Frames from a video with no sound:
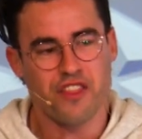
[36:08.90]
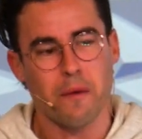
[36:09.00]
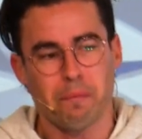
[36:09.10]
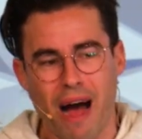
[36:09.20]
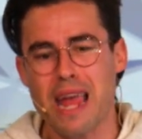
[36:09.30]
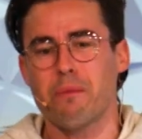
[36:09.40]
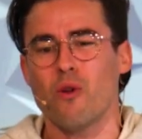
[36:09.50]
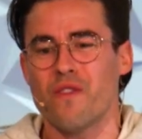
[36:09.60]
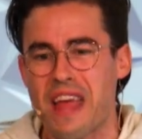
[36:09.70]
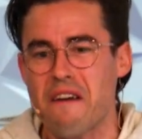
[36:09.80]
the
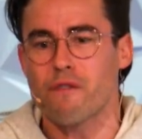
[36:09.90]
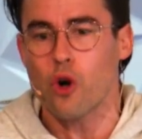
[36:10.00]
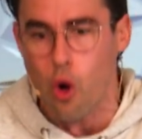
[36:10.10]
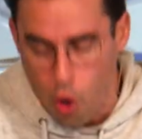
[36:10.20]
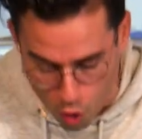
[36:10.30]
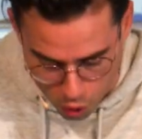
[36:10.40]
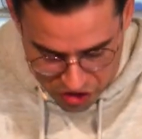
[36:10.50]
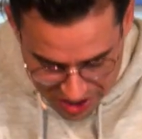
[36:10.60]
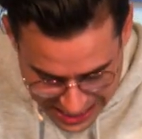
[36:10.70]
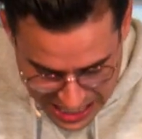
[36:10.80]
Bible never
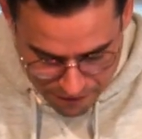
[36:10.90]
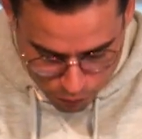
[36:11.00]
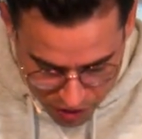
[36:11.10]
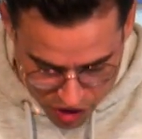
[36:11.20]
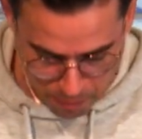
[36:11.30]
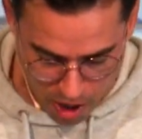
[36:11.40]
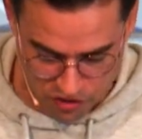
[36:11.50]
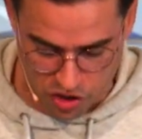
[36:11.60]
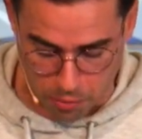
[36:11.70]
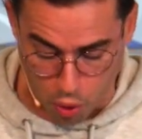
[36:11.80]
holds Eve
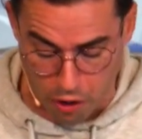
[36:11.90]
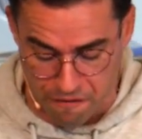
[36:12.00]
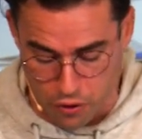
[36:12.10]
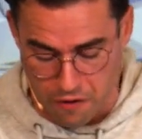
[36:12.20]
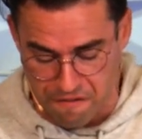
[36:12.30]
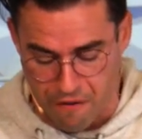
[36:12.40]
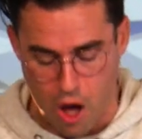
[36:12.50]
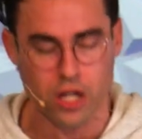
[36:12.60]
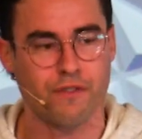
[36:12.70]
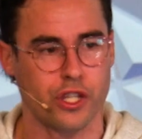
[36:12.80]
responsible for the
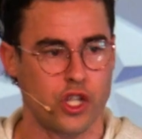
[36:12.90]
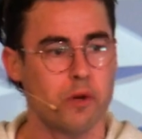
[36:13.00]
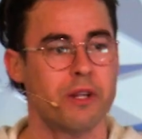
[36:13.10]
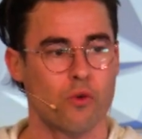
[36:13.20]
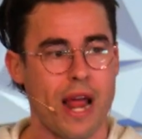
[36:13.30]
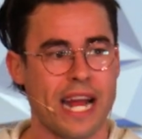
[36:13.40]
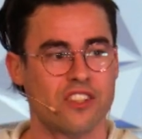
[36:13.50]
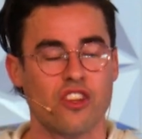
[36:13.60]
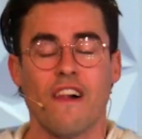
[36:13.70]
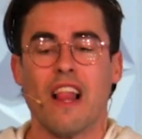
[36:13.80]
fall of the human
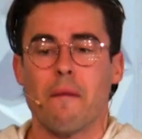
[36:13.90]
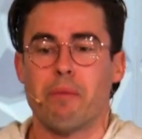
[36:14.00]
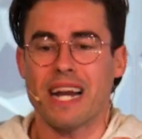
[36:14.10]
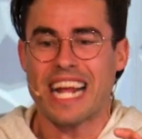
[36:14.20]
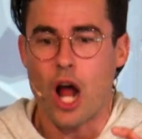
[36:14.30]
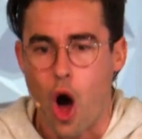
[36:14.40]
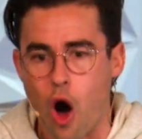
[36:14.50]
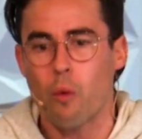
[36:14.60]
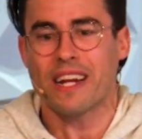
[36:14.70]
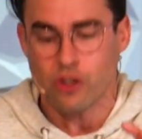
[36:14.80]
race, but it
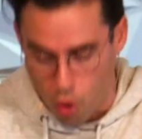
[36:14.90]
always